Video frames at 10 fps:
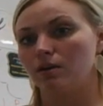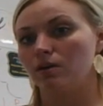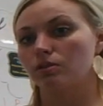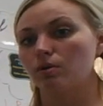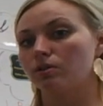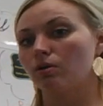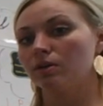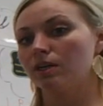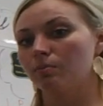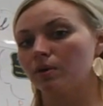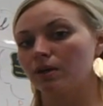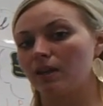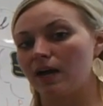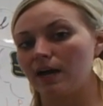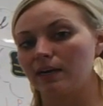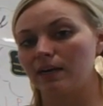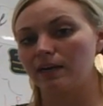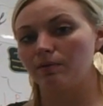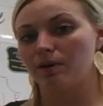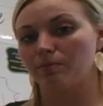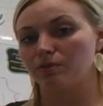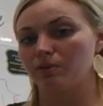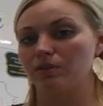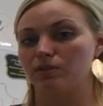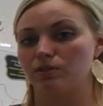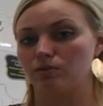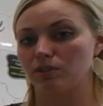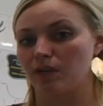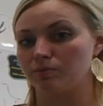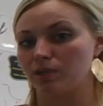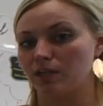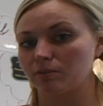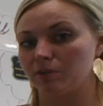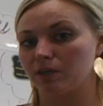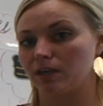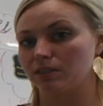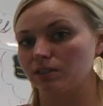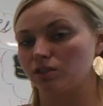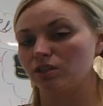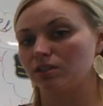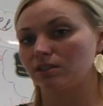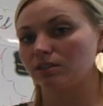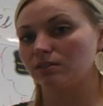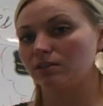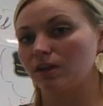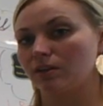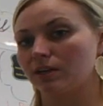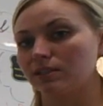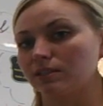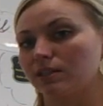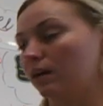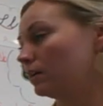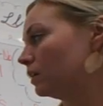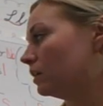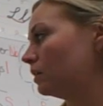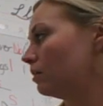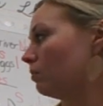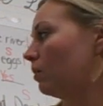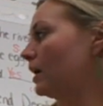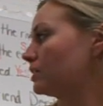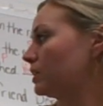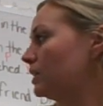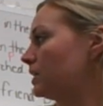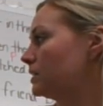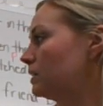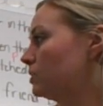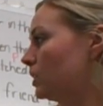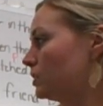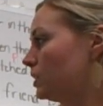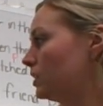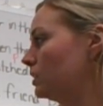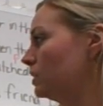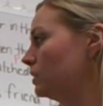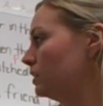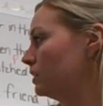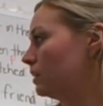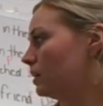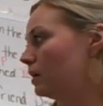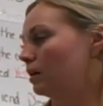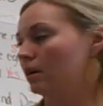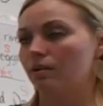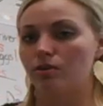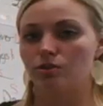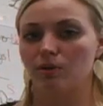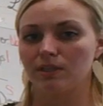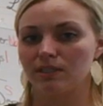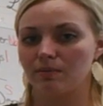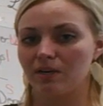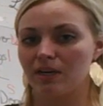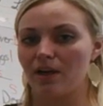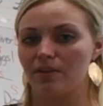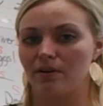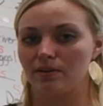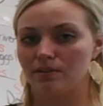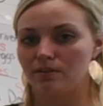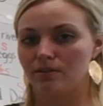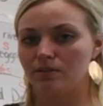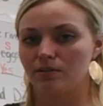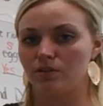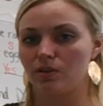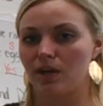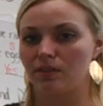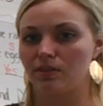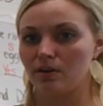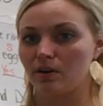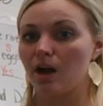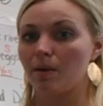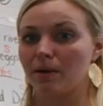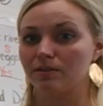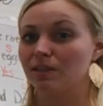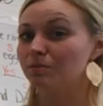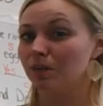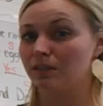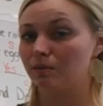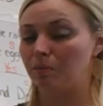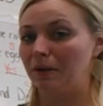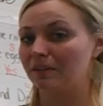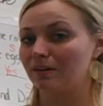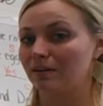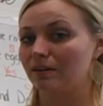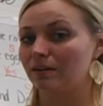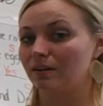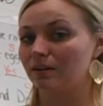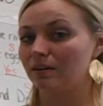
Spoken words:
So I don't need to put a line anywhere in between these two subjects because it's just telling us that, well, actually, this conjunction joins them together so that they're a compound subject, but they're